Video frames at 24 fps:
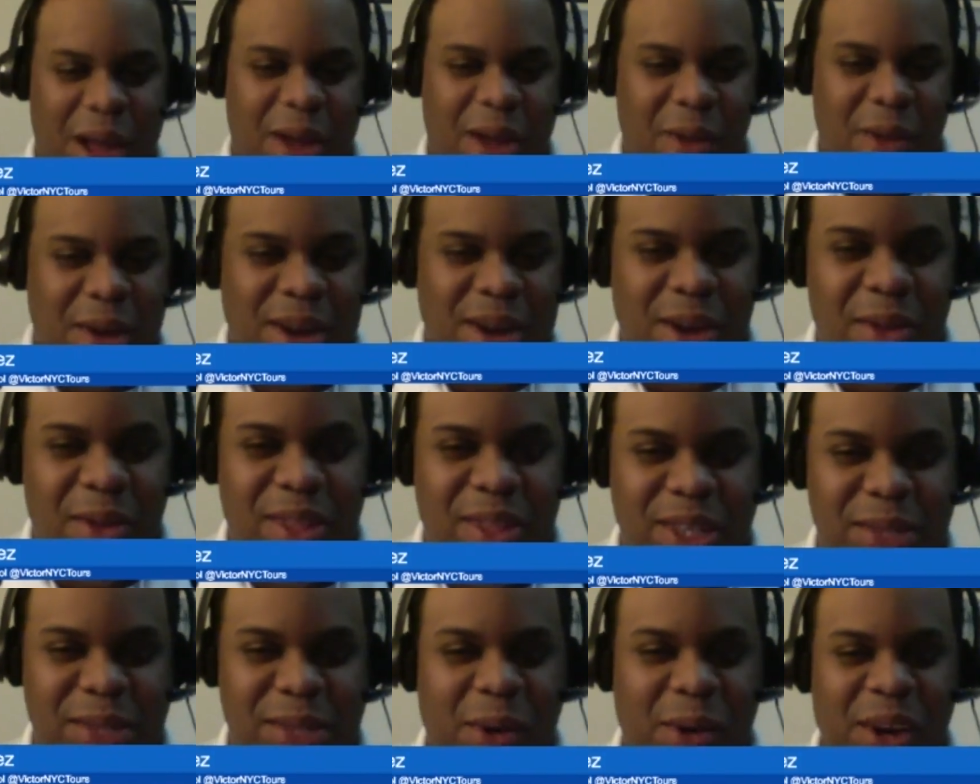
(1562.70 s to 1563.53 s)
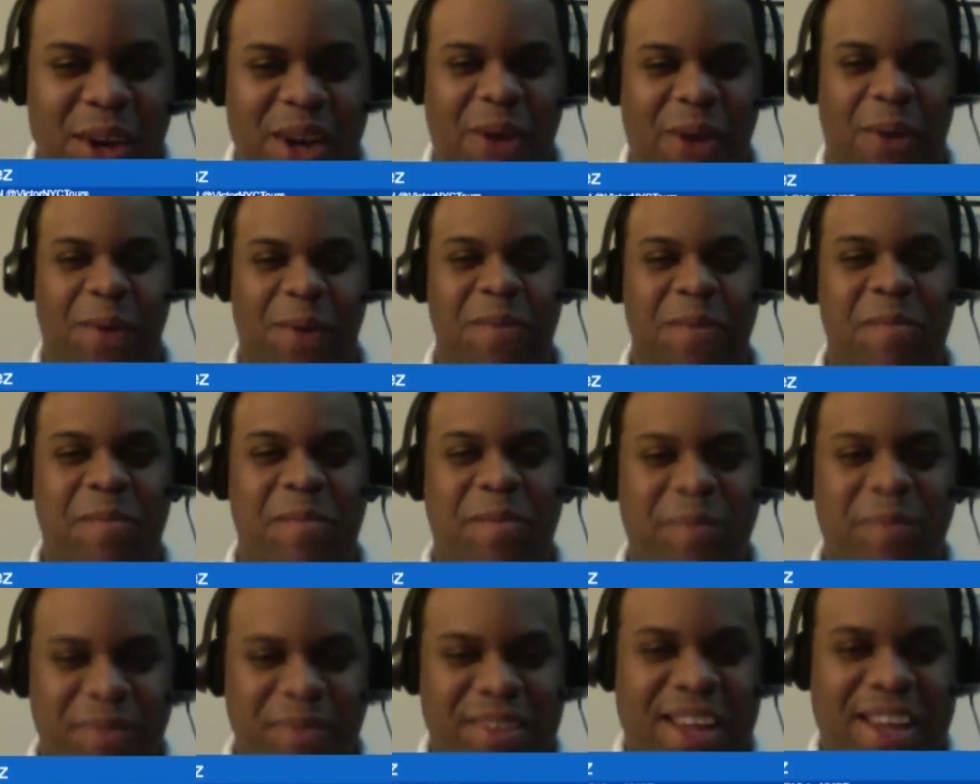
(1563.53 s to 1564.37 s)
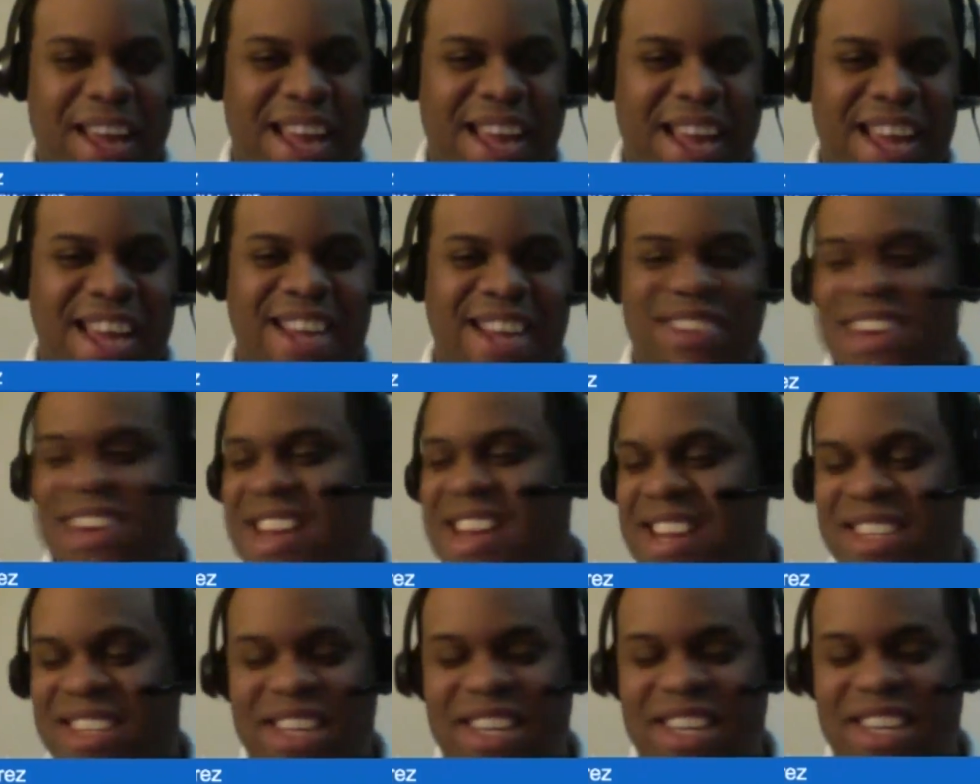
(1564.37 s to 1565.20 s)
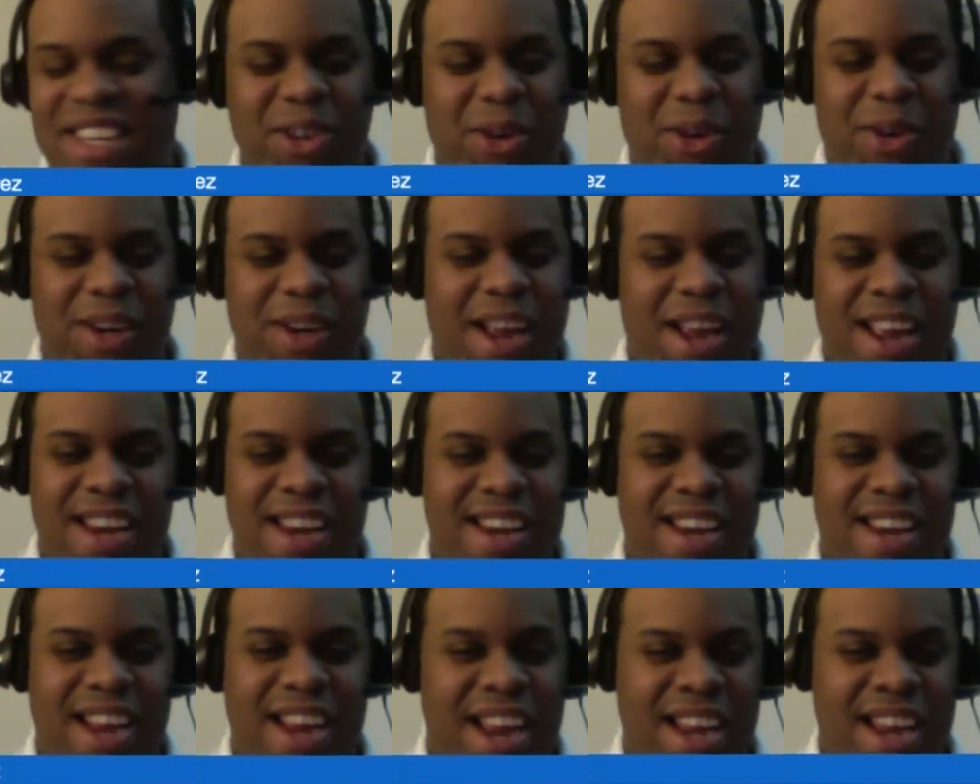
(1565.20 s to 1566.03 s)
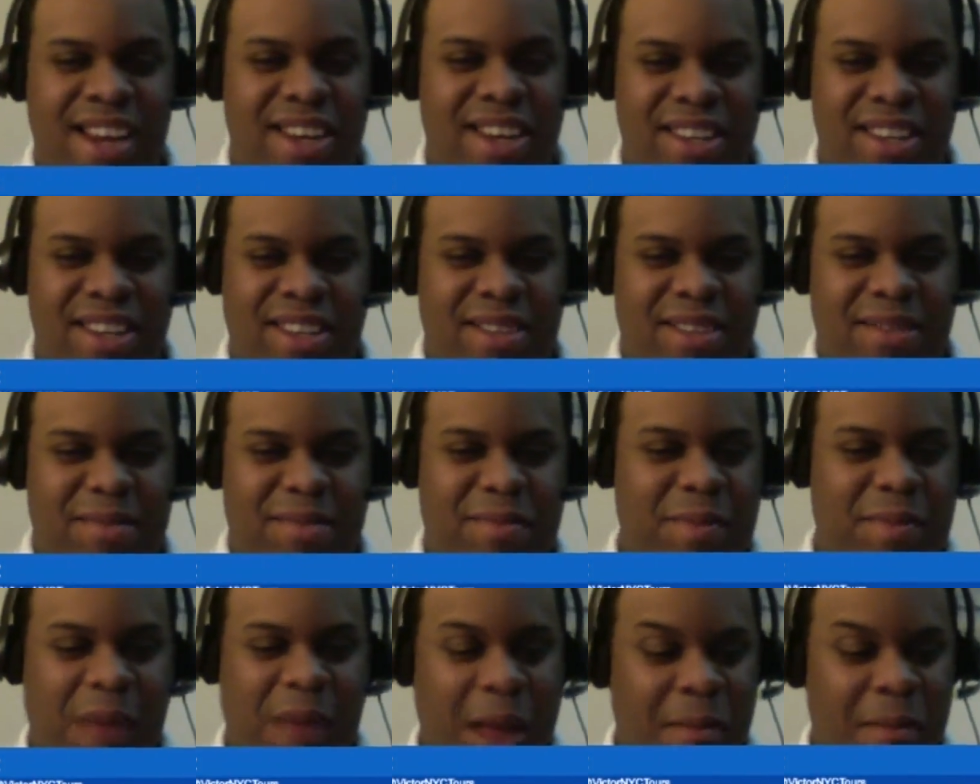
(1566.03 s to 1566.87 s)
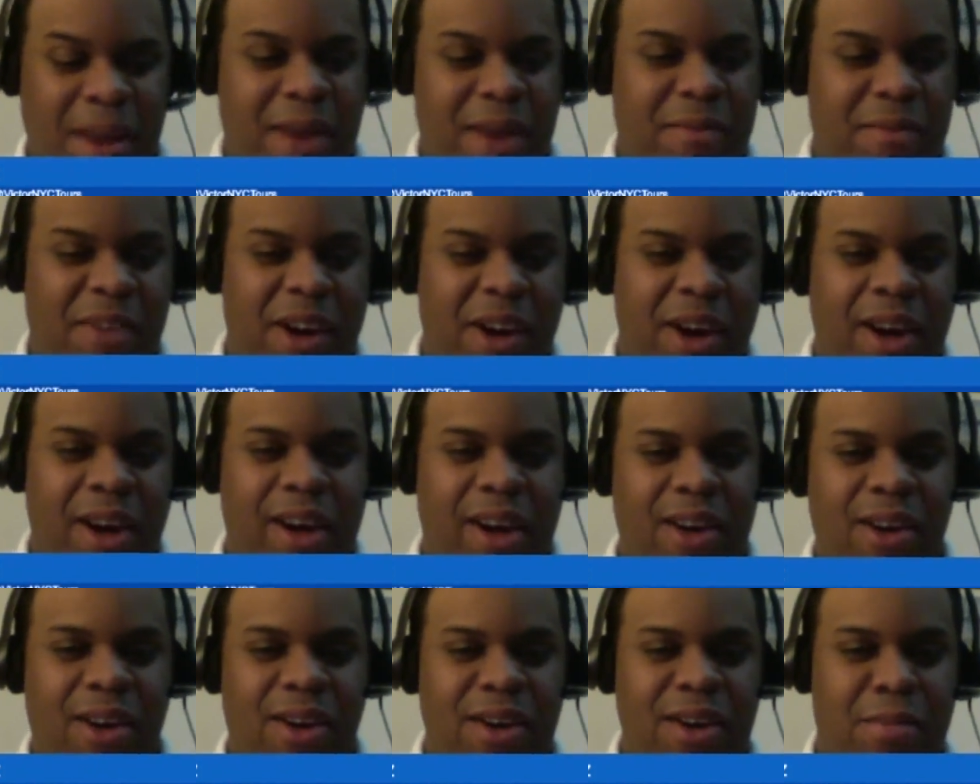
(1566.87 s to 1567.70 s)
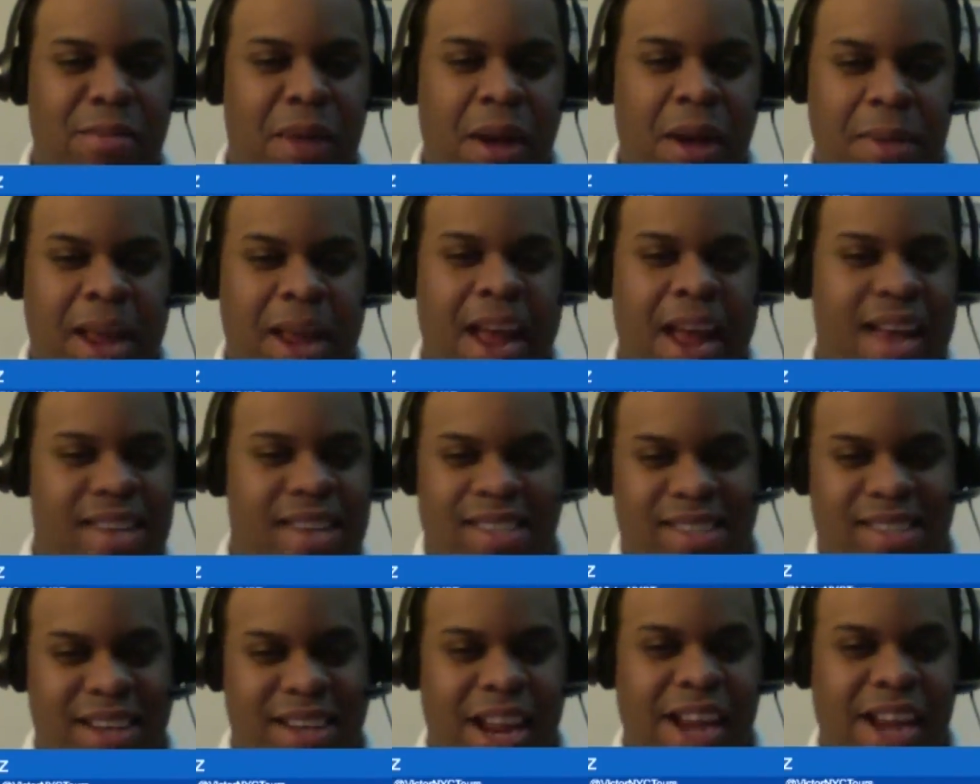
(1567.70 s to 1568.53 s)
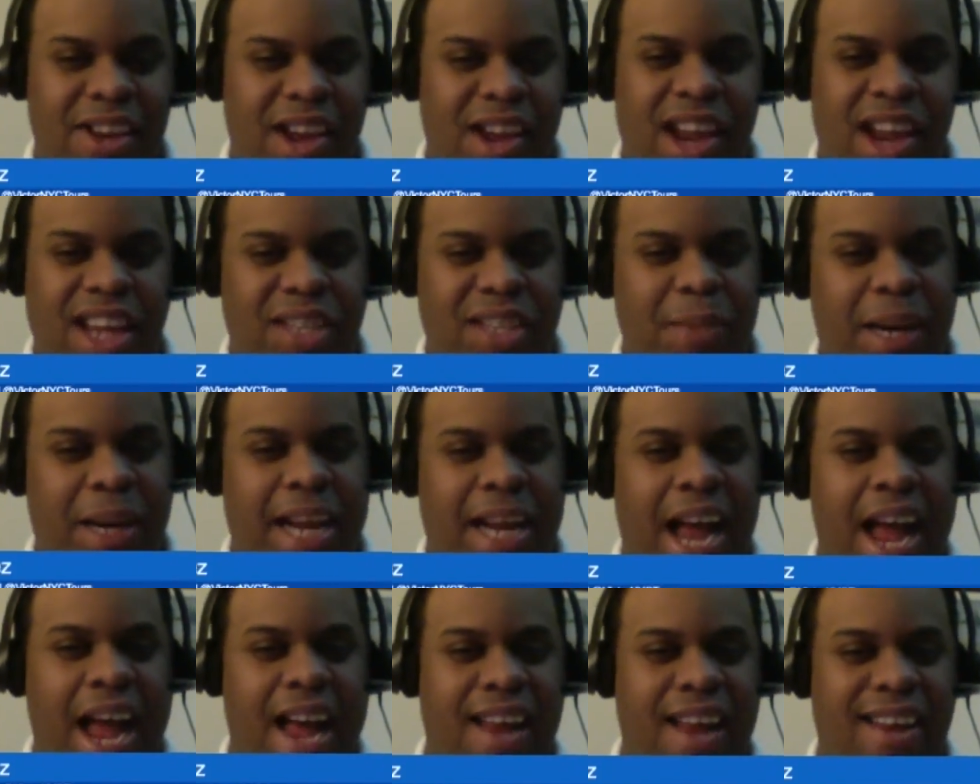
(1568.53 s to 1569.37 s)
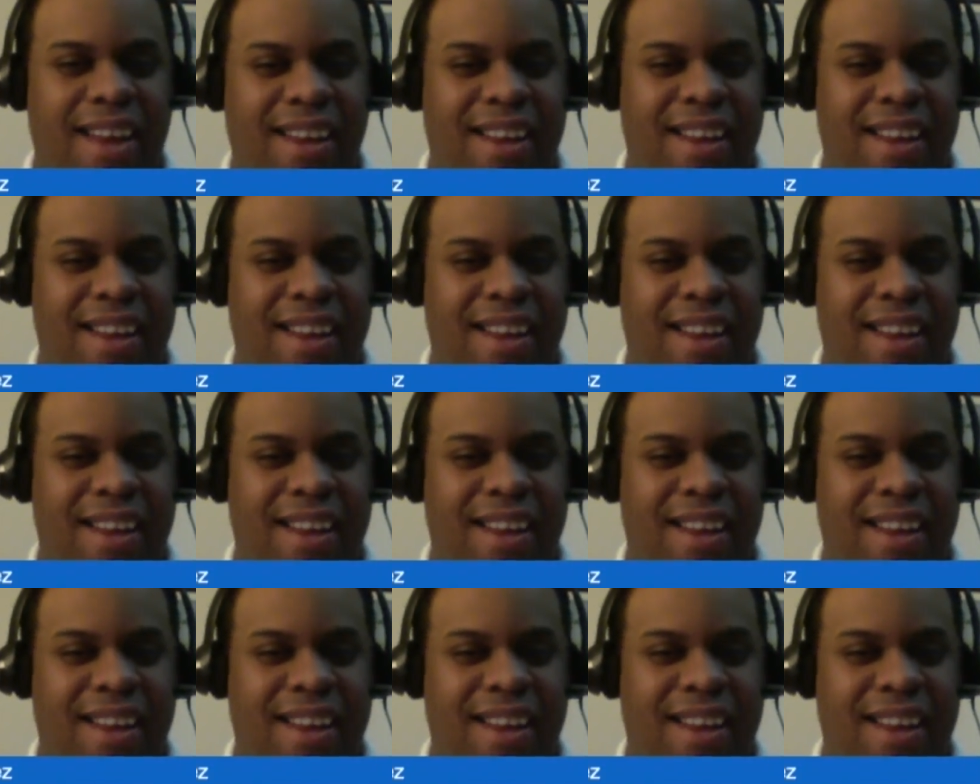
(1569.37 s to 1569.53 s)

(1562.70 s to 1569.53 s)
already know the spoiler. AJ is injured, and I made it very clear in the podcast, AJ is my guy.